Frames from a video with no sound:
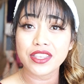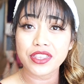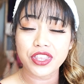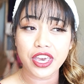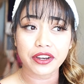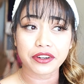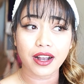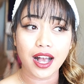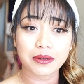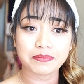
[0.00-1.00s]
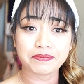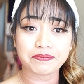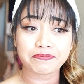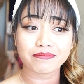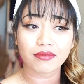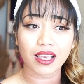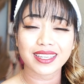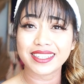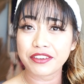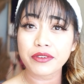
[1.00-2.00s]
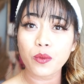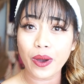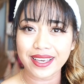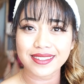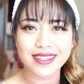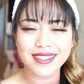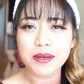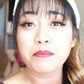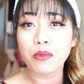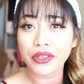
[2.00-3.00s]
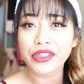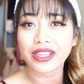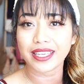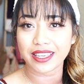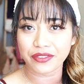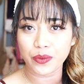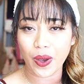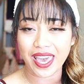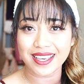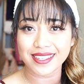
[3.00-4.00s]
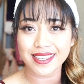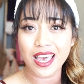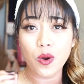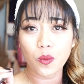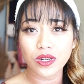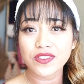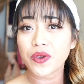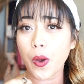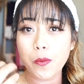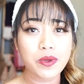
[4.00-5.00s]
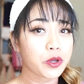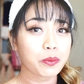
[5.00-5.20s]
their um, giveaways. It's a monthly giveaways. Once you open your